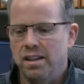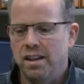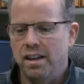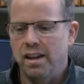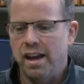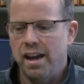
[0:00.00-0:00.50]

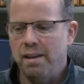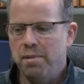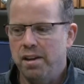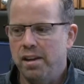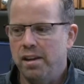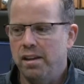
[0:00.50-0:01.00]
I'm
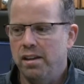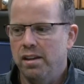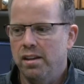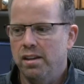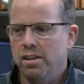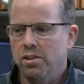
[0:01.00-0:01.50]
a
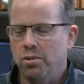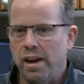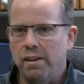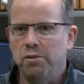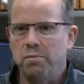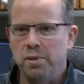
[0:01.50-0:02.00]

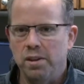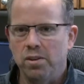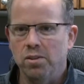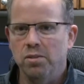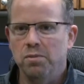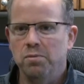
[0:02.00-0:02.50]
craft
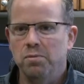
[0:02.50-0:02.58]
beer